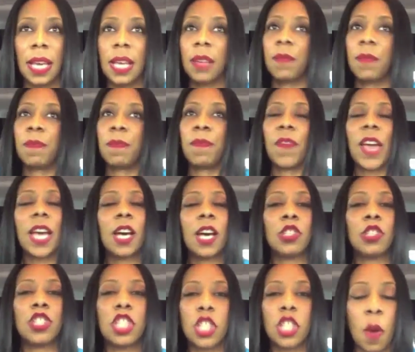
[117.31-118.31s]
It
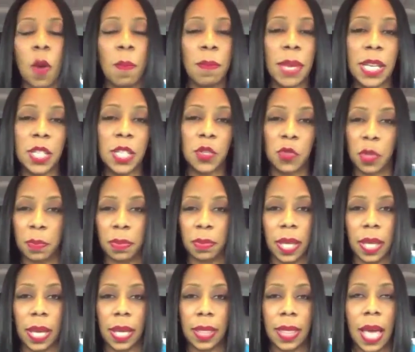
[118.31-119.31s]
failed so
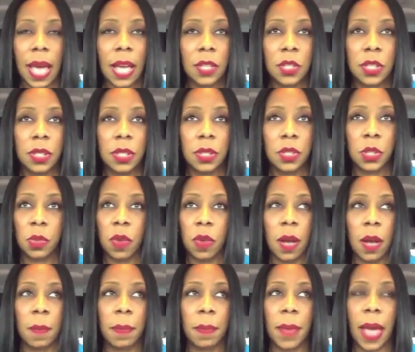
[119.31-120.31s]
miserably that
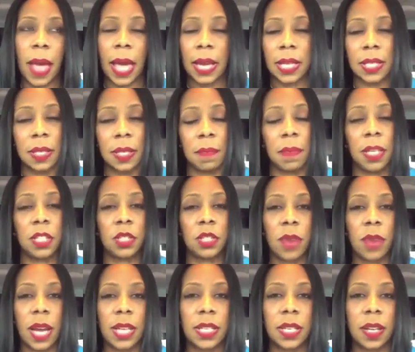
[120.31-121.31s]
Trump and his
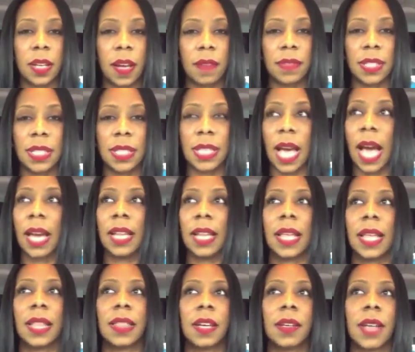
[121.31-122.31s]
administration have decided
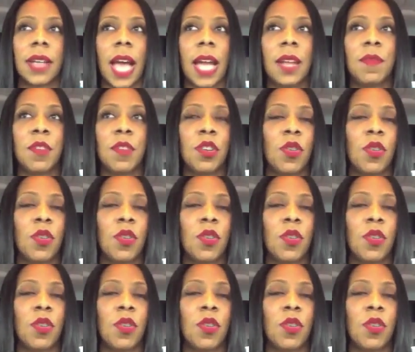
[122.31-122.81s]
that they're not even